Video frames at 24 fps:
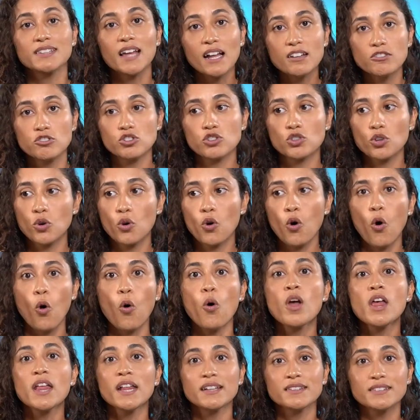That's the
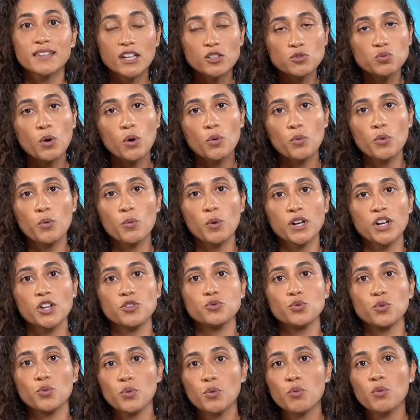goal. That's what we want to
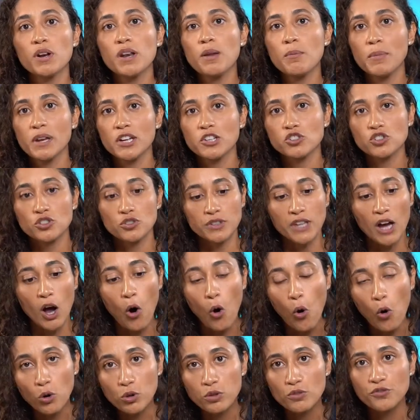do. We want to make sure that
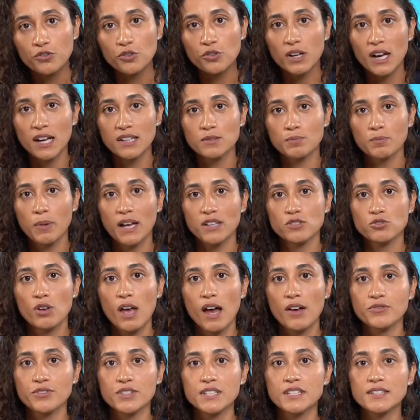all of you guys pass your
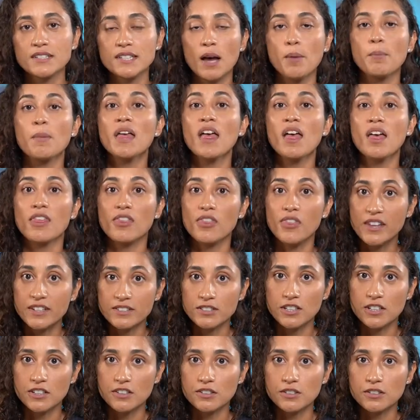FE exam
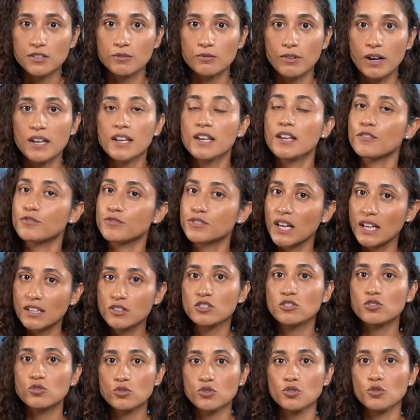this year, right? If
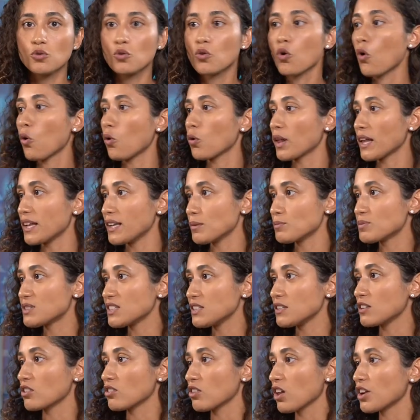that's your goal, and I'm
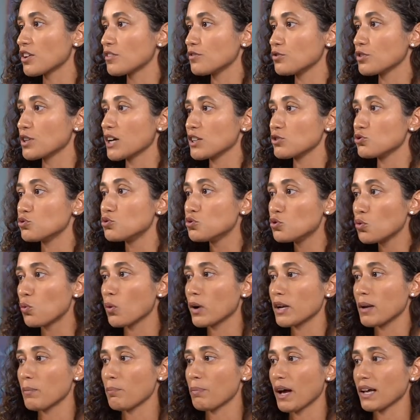seeing a lot of you guys do
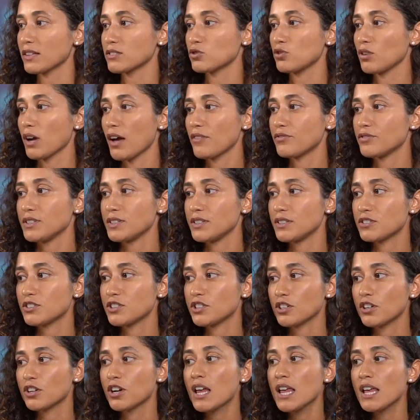want to pass your FE this
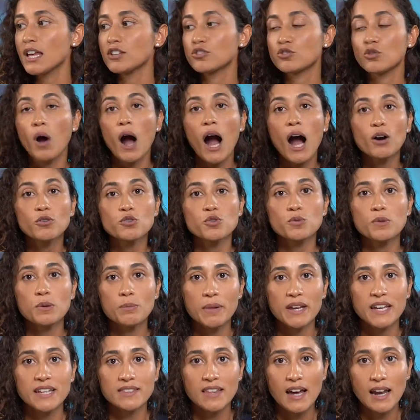year. So how do we
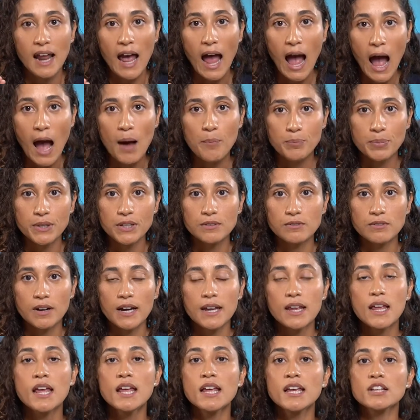make that happen,
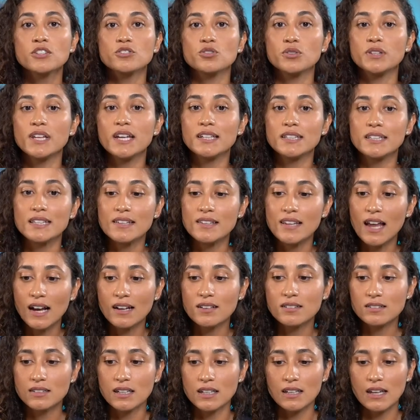right? So then the
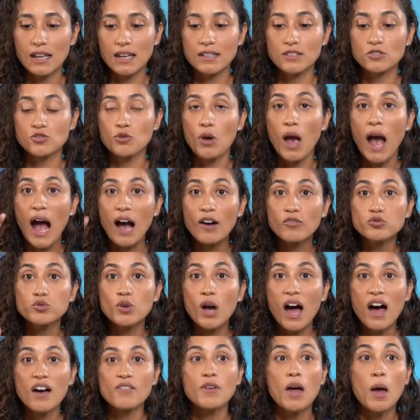next thing is you have to
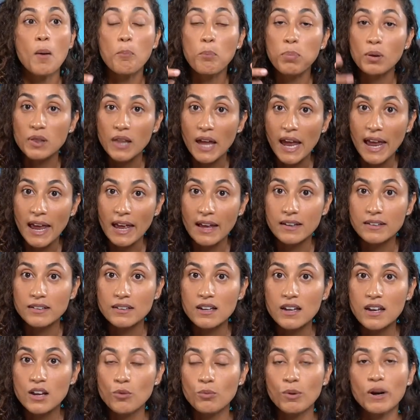have a plan,
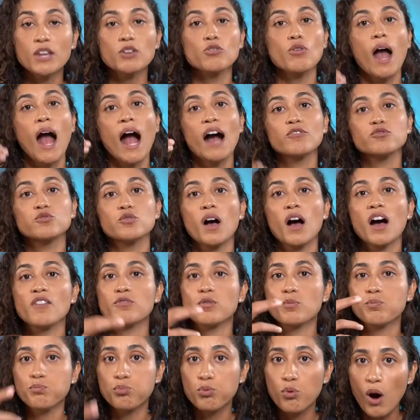right? You have to have
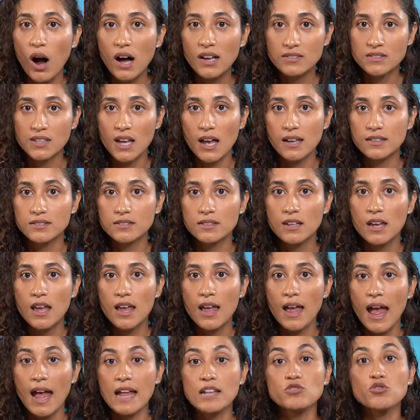a process,
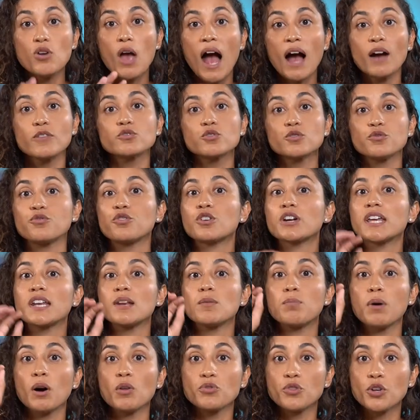and you have to forget
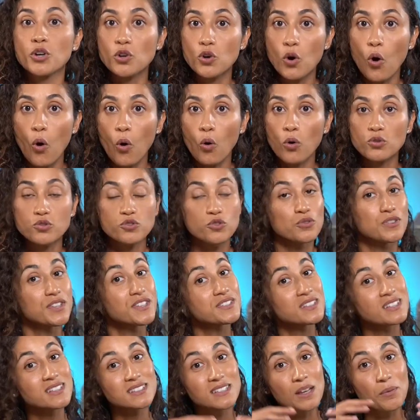about the goal. So
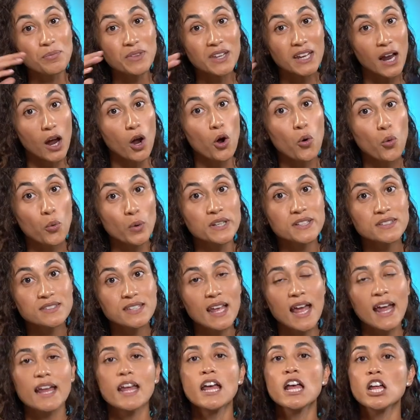this is something I always
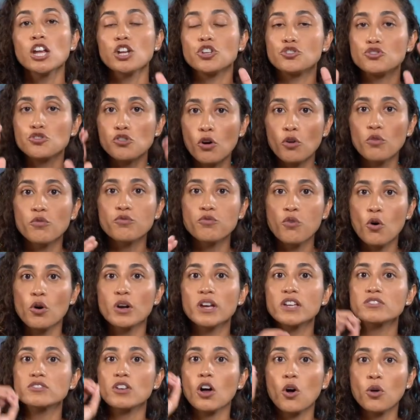say, don't
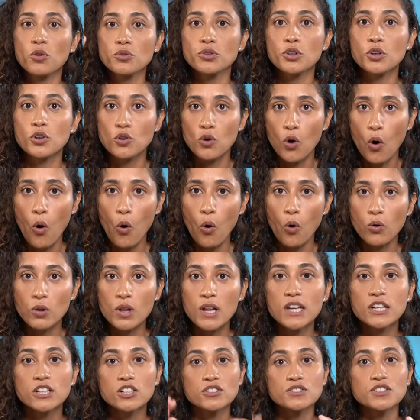focus on the goal,
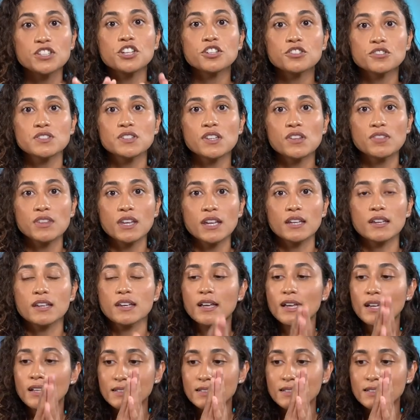because here's the thing.